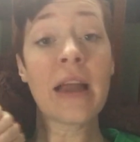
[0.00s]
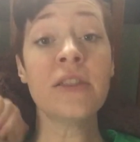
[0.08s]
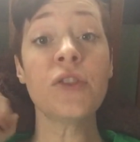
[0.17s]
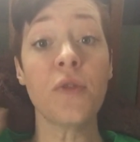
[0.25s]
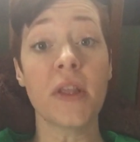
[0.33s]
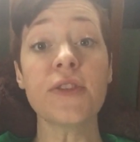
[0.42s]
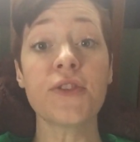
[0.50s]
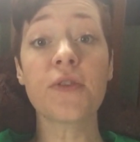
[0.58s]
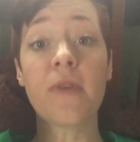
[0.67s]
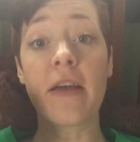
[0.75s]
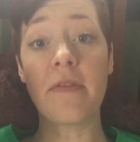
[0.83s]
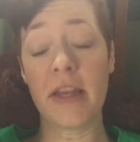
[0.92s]
And so they'll
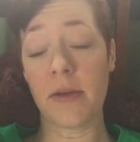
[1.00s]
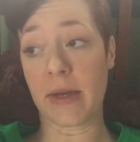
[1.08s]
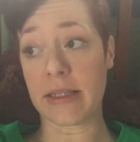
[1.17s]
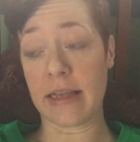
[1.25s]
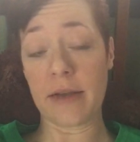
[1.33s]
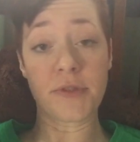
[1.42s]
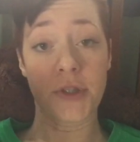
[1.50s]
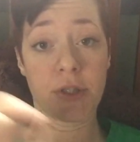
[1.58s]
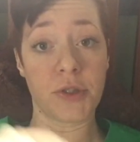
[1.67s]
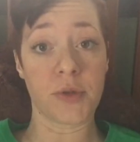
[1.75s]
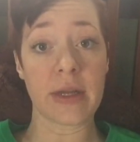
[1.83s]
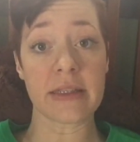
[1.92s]
survive anyways after
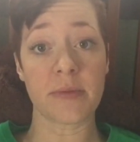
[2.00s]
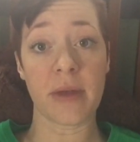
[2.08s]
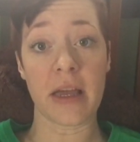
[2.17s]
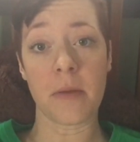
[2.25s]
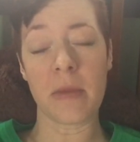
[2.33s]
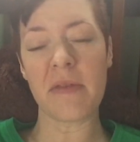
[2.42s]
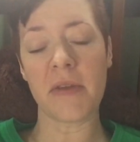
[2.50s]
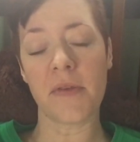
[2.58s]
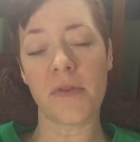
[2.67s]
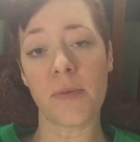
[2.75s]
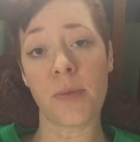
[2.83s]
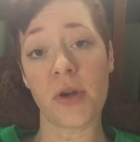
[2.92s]
you transplant them, even
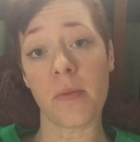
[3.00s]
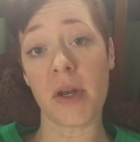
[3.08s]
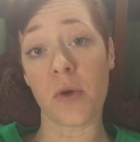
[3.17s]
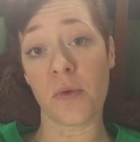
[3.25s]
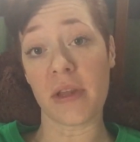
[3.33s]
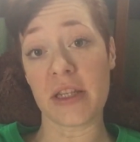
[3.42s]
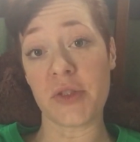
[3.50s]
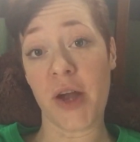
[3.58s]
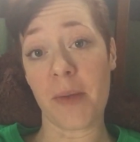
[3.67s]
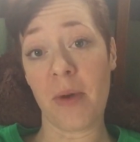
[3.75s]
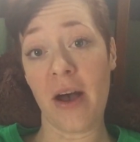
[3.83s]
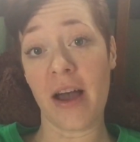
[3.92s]
if you put them in a really
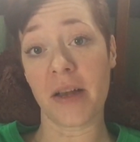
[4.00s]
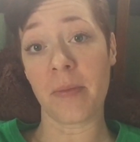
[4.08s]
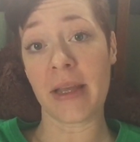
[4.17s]
dry pot,